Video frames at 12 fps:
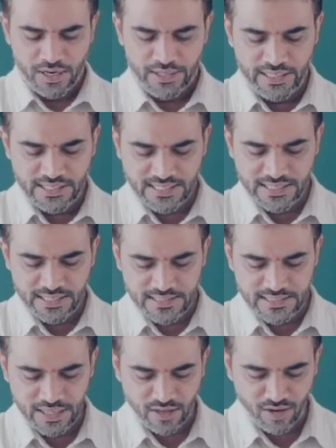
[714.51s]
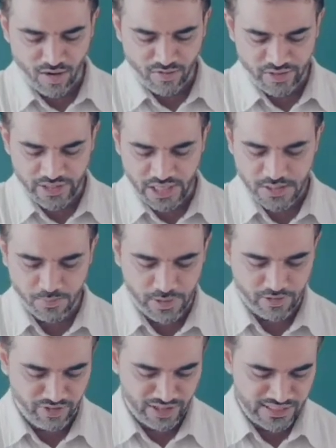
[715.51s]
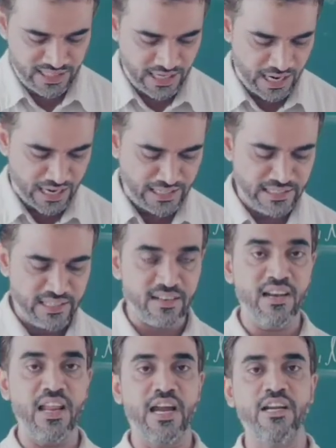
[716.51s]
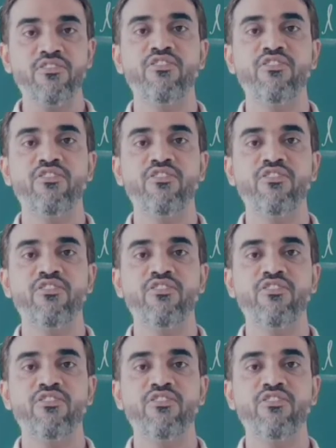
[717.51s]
Discuss the contrast between the underlined